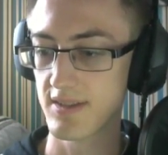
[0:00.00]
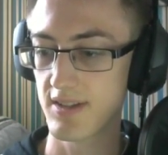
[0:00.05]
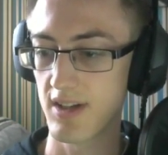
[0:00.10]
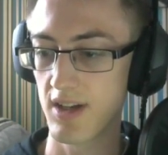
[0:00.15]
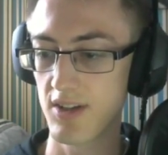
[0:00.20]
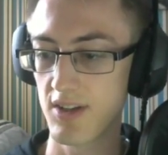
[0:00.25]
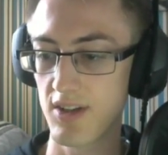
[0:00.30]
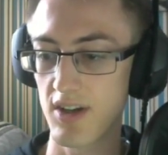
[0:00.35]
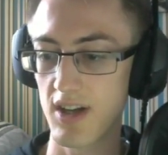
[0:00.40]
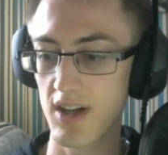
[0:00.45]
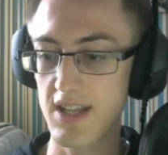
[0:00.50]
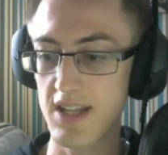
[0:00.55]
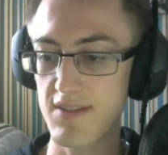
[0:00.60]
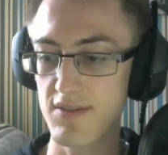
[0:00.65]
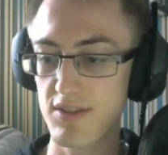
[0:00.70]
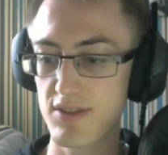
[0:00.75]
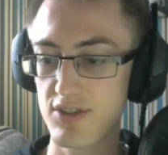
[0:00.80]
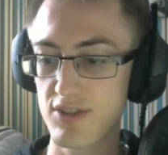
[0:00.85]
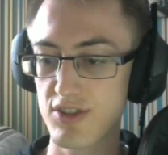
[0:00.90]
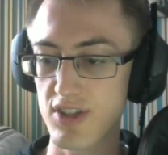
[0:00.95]
And look, I'll
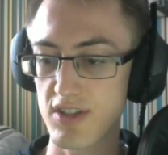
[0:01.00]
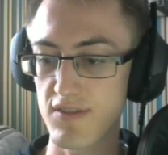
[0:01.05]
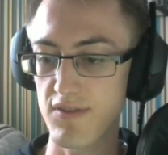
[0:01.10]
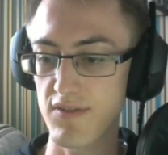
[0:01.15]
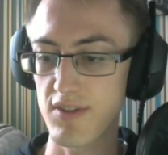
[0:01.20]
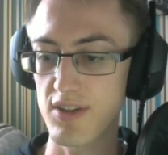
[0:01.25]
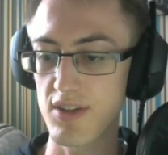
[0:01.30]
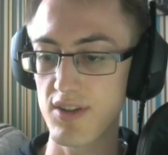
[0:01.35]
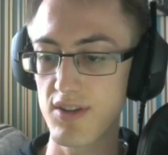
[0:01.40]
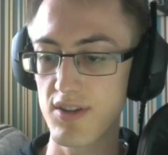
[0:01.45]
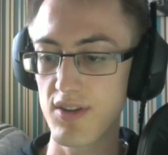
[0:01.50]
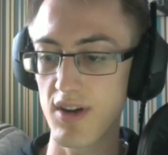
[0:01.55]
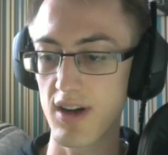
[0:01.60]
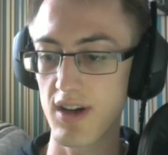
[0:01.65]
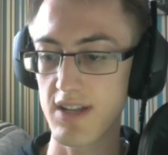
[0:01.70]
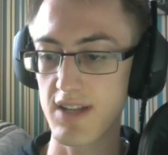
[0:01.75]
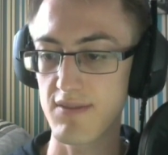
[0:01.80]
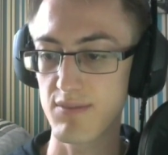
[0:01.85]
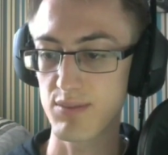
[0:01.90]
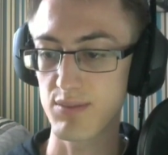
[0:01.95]
even, just for you,
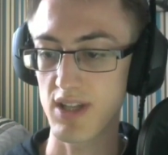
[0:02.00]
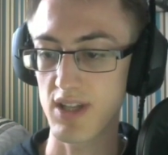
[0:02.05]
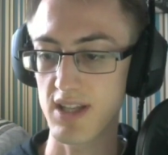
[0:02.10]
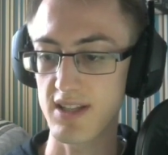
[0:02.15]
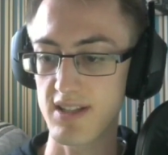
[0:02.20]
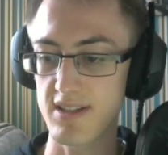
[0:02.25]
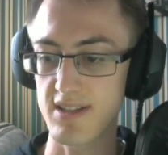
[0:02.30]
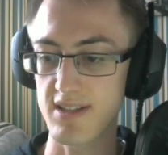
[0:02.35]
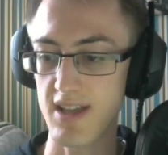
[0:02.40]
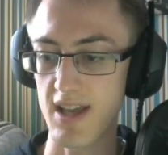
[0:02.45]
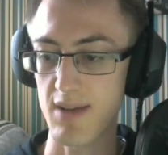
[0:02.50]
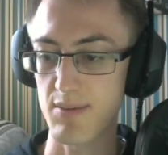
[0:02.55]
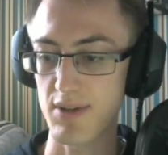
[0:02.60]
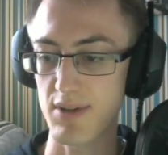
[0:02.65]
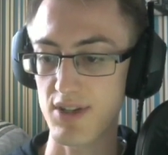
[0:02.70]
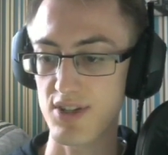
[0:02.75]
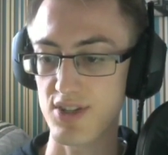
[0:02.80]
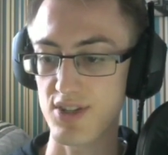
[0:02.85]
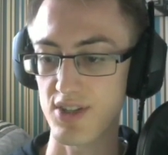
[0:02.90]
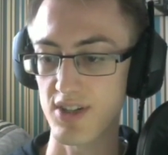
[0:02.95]
I'll even play this
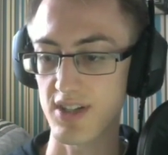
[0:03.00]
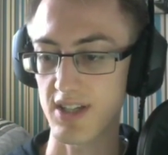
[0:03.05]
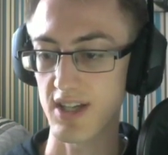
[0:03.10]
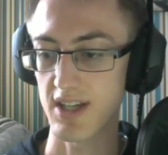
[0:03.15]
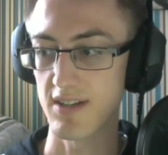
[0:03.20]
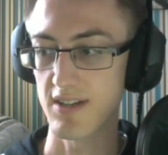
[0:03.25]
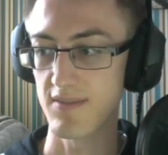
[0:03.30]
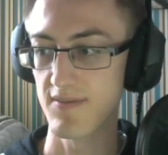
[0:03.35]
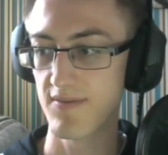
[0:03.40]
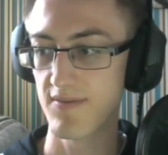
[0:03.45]
epic shot again.